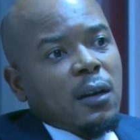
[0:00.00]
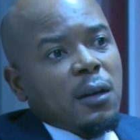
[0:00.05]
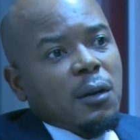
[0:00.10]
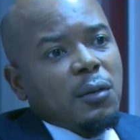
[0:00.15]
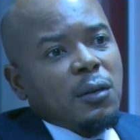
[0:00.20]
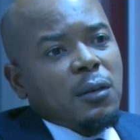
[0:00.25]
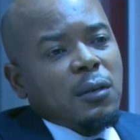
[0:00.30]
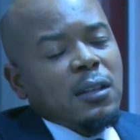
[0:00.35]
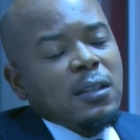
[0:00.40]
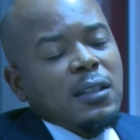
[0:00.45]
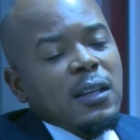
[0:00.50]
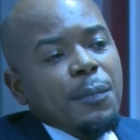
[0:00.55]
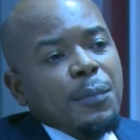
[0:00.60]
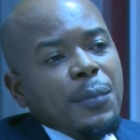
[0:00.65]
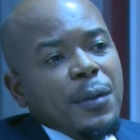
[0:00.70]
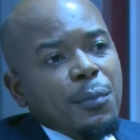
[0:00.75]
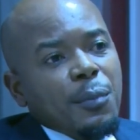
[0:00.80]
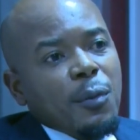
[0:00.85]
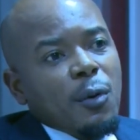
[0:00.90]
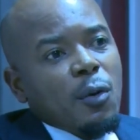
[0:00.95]
These are
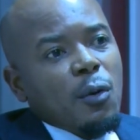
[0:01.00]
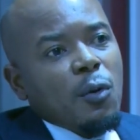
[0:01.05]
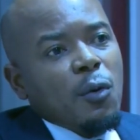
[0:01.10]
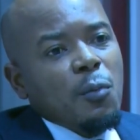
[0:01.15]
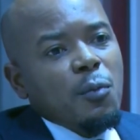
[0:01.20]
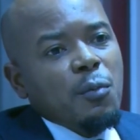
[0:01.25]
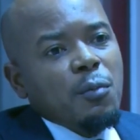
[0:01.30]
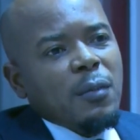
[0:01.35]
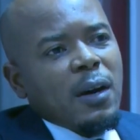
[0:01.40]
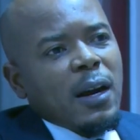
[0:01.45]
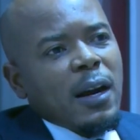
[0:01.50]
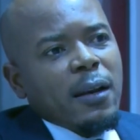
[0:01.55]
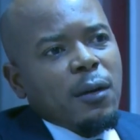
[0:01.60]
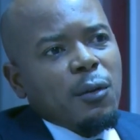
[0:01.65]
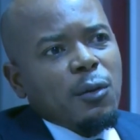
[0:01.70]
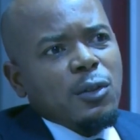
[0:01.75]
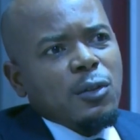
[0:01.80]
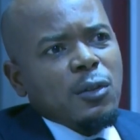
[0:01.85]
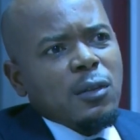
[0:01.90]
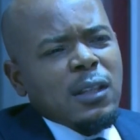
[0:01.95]
people whom I
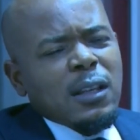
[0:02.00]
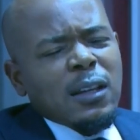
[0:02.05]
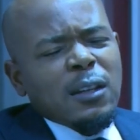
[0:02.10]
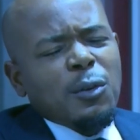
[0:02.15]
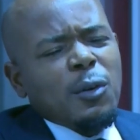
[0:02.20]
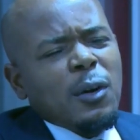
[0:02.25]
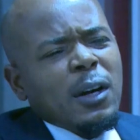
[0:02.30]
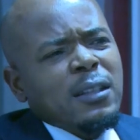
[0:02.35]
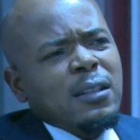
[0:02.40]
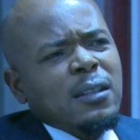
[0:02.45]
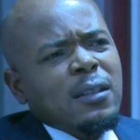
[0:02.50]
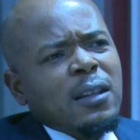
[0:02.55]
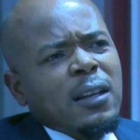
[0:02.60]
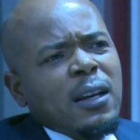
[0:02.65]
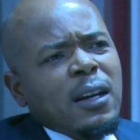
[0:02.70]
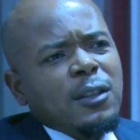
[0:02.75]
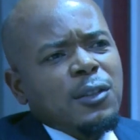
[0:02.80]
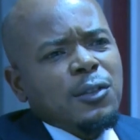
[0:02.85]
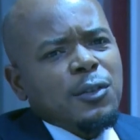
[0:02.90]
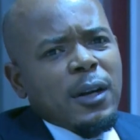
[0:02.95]
also say, you know what, they
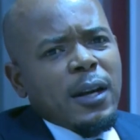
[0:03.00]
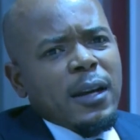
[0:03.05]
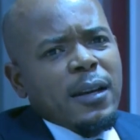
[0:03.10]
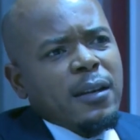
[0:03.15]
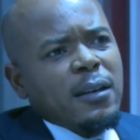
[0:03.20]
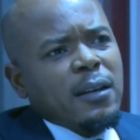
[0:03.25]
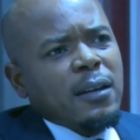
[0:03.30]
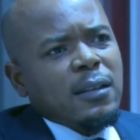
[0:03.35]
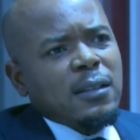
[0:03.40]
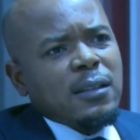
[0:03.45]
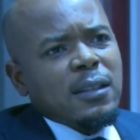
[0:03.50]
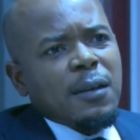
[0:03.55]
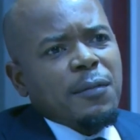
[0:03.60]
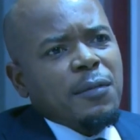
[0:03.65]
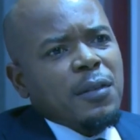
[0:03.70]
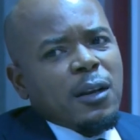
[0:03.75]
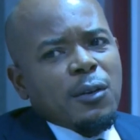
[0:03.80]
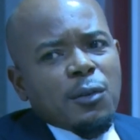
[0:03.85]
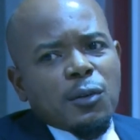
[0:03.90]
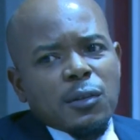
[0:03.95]
are trying and stuff,
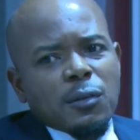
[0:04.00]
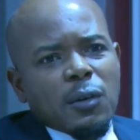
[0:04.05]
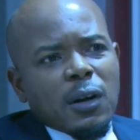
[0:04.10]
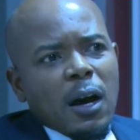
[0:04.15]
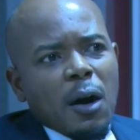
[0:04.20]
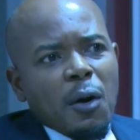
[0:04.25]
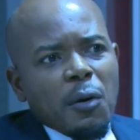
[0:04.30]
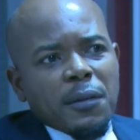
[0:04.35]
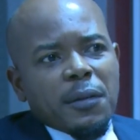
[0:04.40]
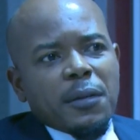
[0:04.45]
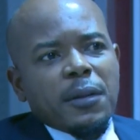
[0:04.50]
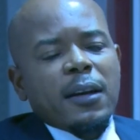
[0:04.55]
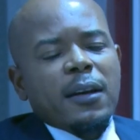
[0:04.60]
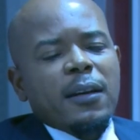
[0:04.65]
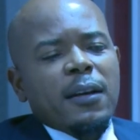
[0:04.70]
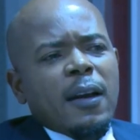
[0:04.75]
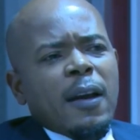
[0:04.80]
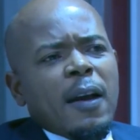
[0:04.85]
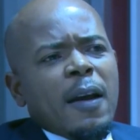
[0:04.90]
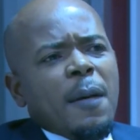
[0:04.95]
they're not out there,
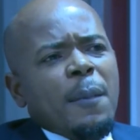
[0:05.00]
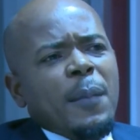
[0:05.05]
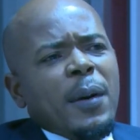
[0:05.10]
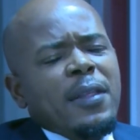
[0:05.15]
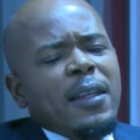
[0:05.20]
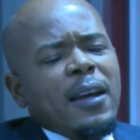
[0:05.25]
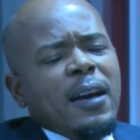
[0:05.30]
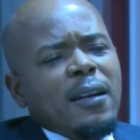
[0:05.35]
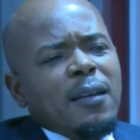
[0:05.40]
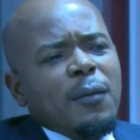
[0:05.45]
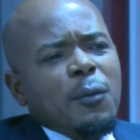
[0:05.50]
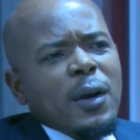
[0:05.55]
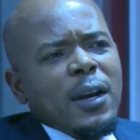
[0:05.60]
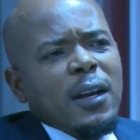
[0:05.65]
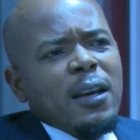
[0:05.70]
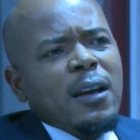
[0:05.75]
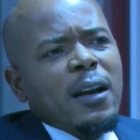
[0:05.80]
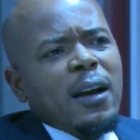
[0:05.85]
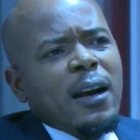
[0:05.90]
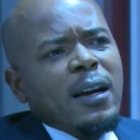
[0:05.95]
but they are
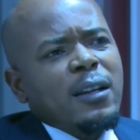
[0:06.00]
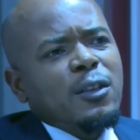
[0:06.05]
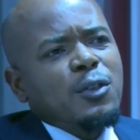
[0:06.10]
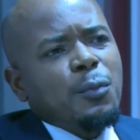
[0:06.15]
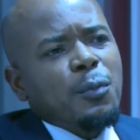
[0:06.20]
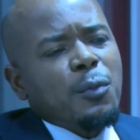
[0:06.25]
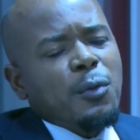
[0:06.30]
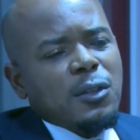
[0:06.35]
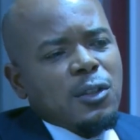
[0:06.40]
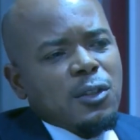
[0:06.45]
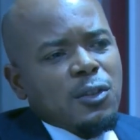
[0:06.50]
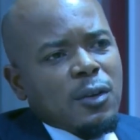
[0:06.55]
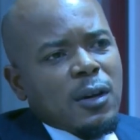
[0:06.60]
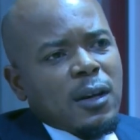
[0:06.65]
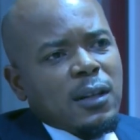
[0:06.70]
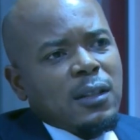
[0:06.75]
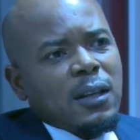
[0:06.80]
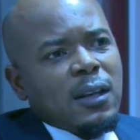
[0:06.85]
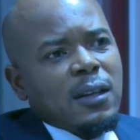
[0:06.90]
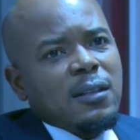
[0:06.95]
working hard to put
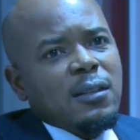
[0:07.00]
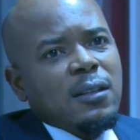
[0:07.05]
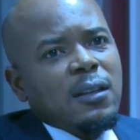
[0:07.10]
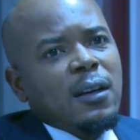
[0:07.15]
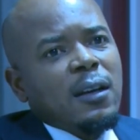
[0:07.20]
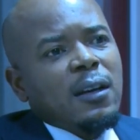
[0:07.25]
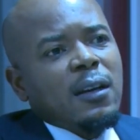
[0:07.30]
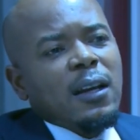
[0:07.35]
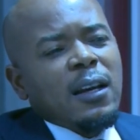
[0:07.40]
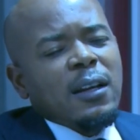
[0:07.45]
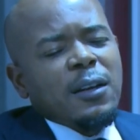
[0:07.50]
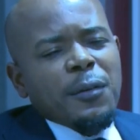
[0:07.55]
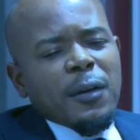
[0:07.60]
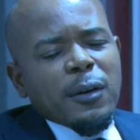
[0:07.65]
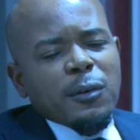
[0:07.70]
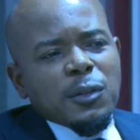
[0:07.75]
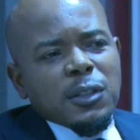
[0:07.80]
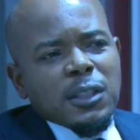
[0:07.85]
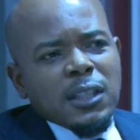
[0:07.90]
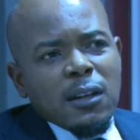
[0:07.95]
structures. And if you
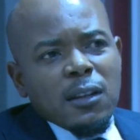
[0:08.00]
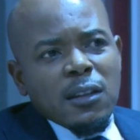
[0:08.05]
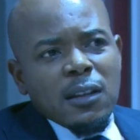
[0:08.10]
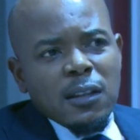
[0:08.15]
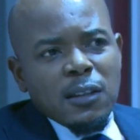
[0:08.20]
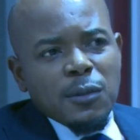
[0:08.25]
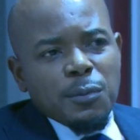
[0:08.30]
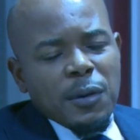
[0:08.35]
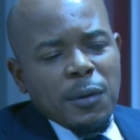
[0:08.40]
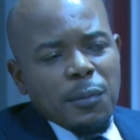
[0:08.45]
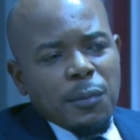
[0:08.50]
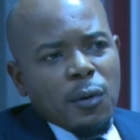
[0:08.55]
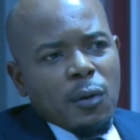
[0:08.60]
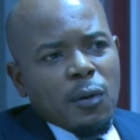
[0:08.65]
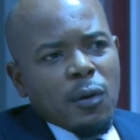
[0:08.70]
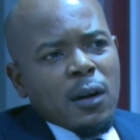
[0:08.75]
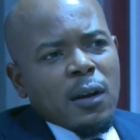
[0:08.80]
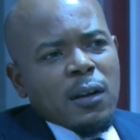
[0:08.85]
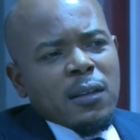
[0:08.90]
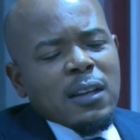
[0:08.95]
have to check these
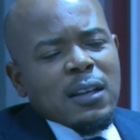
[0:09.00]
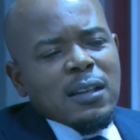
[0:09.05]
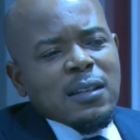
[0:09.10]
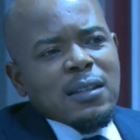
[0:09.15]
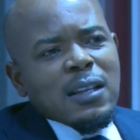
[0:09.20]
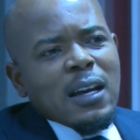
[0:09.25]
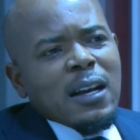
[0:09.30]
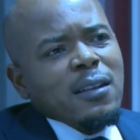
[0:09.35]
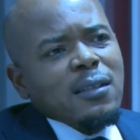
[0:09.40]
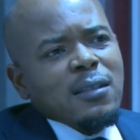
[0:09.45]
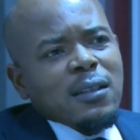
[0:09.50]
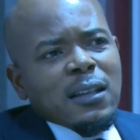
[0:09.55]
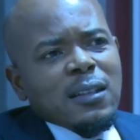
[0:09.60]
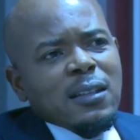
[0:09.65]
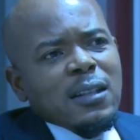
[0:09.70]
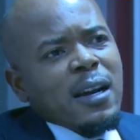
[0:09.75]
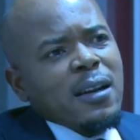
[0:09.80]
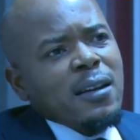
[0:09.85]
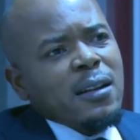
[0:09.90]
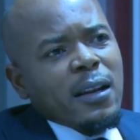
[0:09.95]
people, there's that
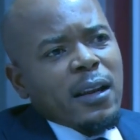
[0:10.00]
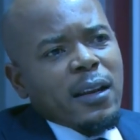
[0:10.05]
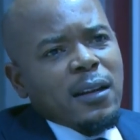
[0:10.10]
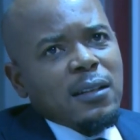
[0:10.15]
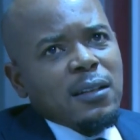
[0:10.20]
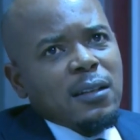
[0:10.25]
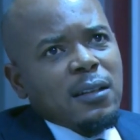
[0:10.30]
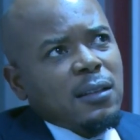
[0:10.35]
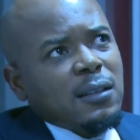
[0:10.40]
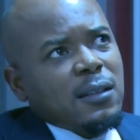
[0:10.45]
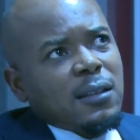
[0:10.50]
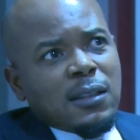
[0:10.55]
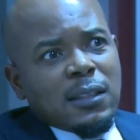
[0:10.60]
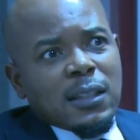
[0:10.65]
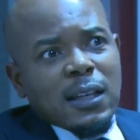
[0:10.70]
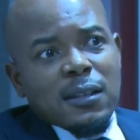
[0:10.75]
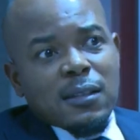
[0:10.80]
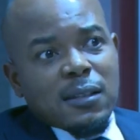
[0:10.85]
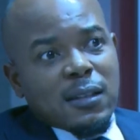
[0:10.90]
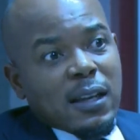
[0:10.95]
young lady, she
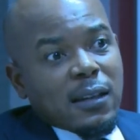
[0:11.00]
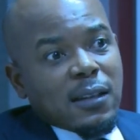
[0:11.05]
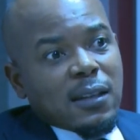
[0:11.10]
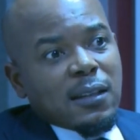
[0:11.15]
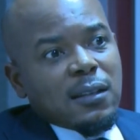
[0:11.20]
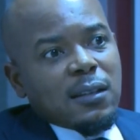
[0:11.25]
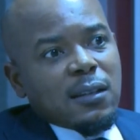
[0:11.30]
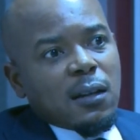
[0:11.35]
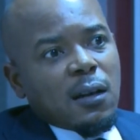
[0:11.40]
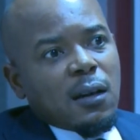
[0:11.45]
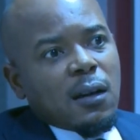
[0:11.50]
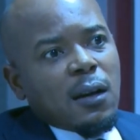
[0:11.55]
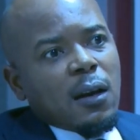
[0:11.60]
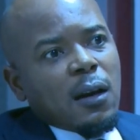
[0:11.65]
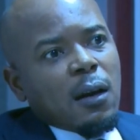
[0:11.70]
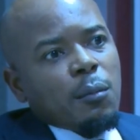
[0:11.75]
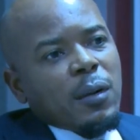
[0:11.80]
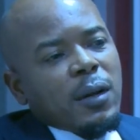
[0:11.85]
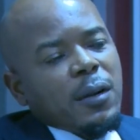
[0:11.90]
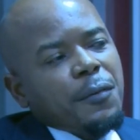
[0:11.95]
just started,
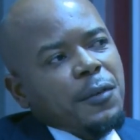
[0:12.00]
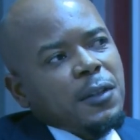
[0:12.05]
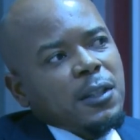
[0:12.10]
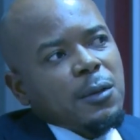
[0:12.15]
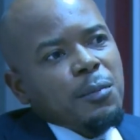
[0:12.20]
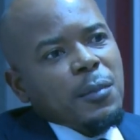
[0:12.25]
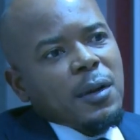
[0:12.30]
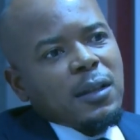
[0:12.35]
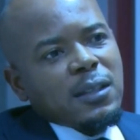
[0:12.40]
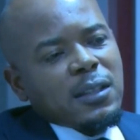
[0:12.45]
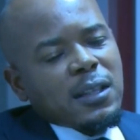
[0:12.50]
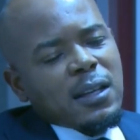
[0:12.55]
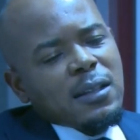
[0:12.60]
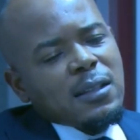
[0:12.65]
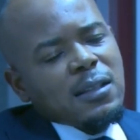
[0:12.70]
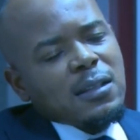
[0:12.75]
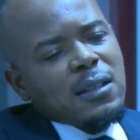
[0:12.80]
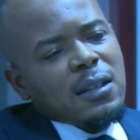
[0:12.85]
but if she maintains